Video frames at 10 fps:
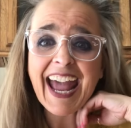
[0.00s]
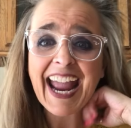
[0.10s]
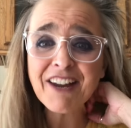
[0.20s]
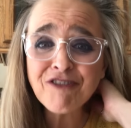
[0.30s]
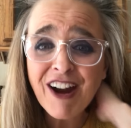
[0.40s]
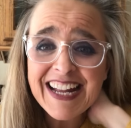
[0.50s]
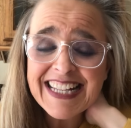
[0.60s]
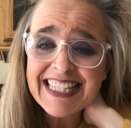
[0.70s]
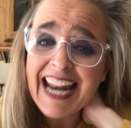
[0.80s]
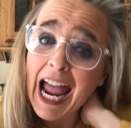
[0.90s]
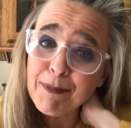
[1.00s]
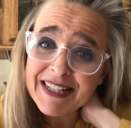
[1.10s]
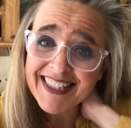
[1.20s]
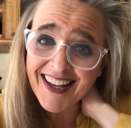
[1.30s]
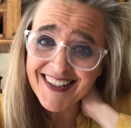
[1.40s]
Hey friends, and happy
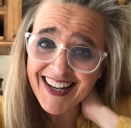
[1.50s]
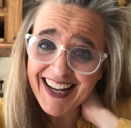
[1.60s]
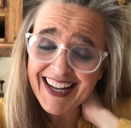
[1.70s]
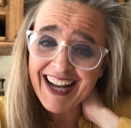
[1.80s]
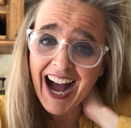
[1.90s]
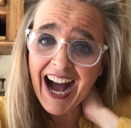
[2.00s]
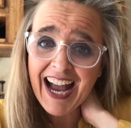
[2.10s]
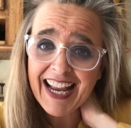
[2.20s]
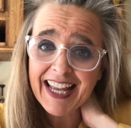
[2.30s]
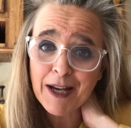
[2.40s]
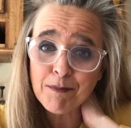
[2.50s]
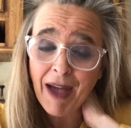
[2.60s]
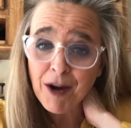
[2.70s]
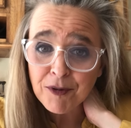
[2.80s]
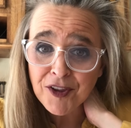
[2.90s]
Sunday. I am
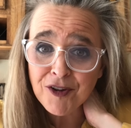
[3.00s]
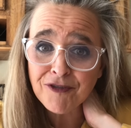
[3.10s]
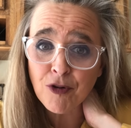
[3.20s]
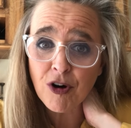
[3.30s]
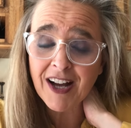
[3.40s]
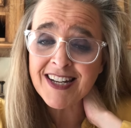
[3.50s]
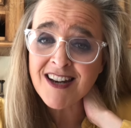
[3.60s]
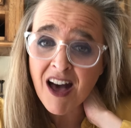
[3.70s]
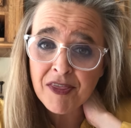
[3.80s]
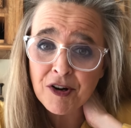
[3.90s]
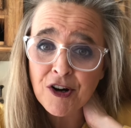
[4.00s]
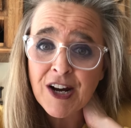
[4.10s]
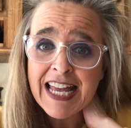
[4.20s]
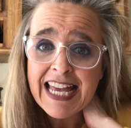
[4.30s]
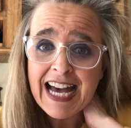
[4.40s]
back with you for another
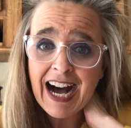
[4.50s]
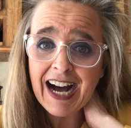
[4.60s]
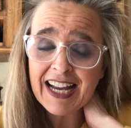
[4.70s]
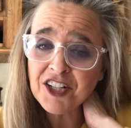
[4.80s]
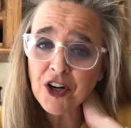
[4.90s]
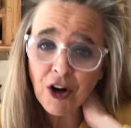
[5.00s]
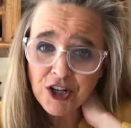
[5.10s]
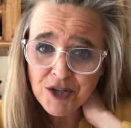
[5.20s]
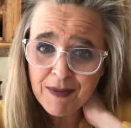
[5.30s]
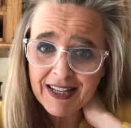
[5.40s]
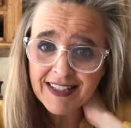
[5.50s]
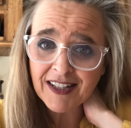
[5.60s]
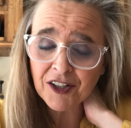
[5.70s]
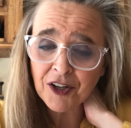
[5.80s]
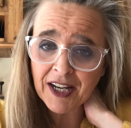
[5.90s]
uh, encouragement,
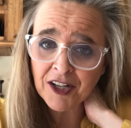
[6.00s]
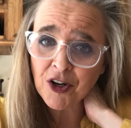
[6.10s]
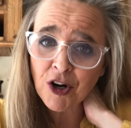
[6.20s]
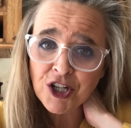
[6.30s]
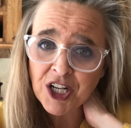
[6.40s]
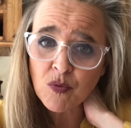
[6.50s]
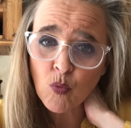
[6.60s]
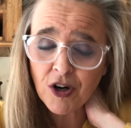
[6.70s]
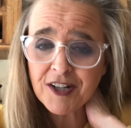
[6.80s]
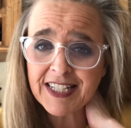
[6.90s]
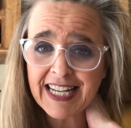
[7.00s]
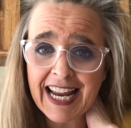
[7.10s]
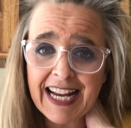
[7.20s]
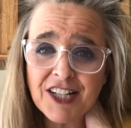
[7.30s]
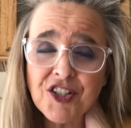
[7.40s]
an encouraging word
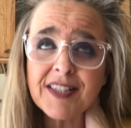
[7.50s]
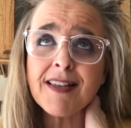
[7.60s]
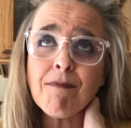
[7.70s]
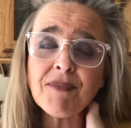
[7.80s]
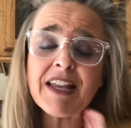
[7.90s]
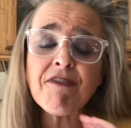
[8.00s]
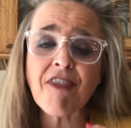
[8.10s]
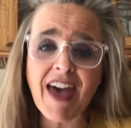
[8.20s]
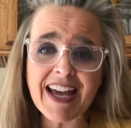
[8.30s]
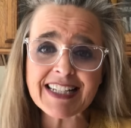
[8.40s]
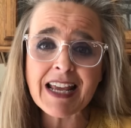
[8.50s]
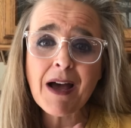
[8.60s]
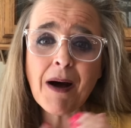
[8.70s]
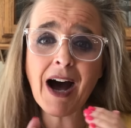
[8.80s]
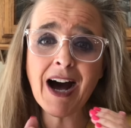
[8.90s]
today, just something that
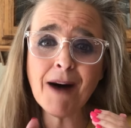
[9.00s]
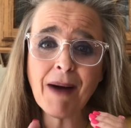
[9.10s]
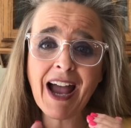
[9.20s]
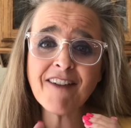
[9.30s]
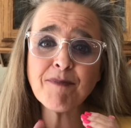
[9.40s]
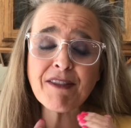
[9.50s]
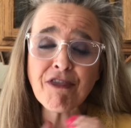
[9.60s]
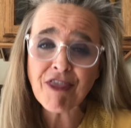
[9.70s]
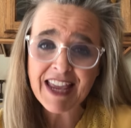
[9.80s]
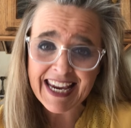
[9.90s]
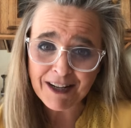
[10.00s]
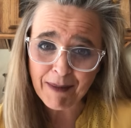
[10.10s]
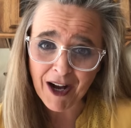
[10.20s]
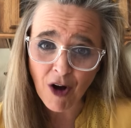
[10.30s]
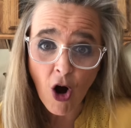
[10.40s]
um, I have been thinking
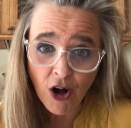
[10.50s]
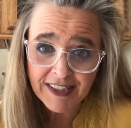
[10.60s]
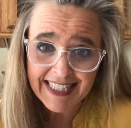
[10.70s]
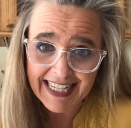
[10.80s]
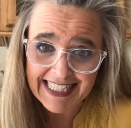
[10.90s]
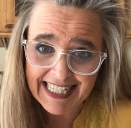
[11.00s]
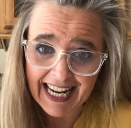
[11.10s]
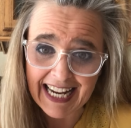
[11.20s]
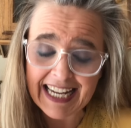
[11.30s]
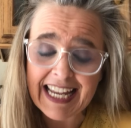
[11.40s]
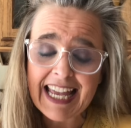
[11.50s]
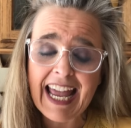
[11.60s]
about all day today.